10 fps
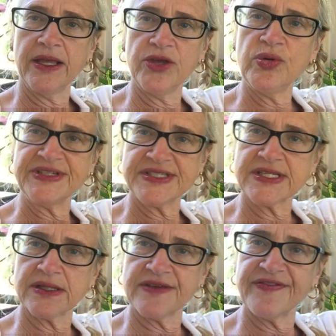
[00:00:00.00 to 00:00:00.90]
you
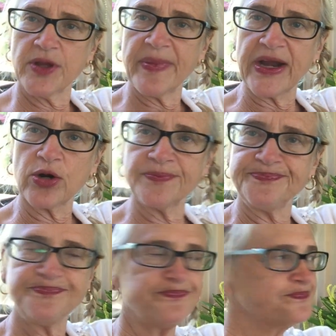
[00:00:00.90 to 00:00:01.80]
instantly feel better.
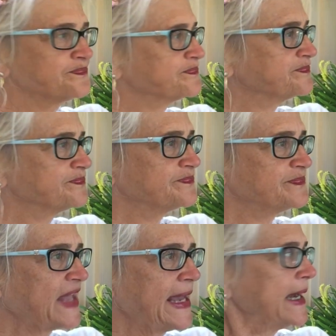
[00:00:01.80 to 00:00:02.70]

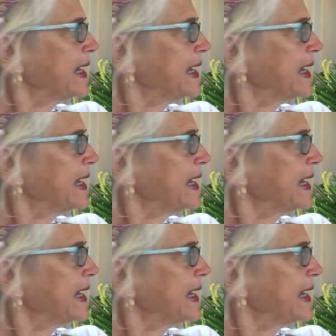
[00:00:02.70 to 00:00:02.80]
And